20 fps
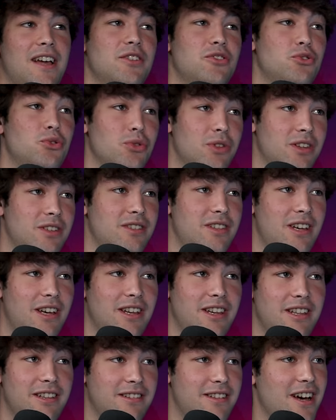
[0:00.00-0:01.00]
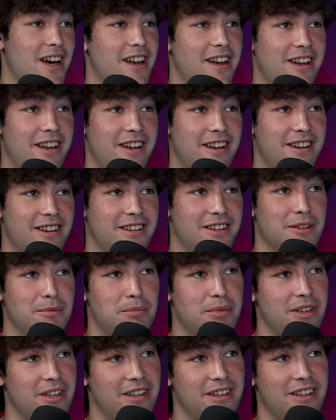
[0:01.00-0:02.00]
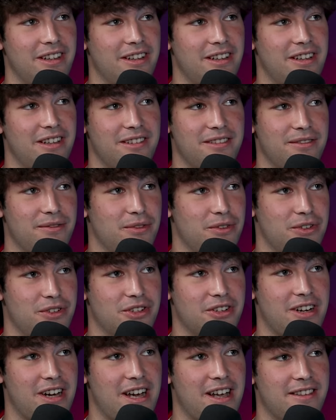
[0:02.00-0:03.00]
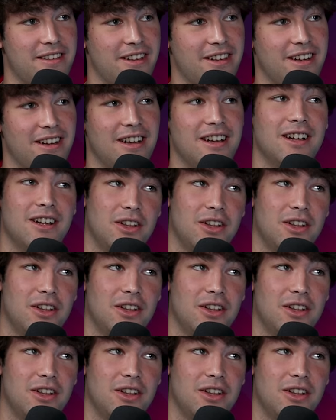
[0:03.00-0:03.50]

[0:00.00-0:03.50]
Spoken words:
has Julius thinking he's got it completely. He's for sure has it.